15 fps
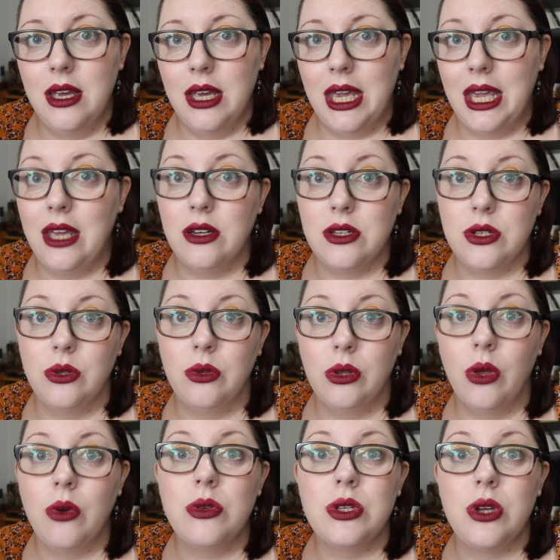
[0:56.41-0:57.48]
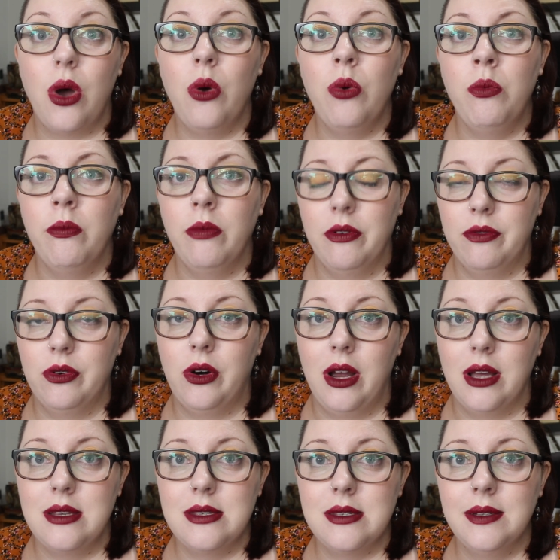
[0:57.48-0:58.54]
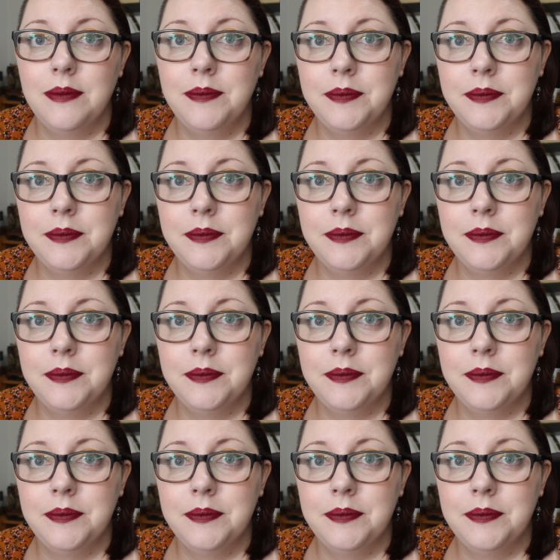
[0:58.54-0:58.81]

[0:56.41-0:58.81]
hit too close to home for us.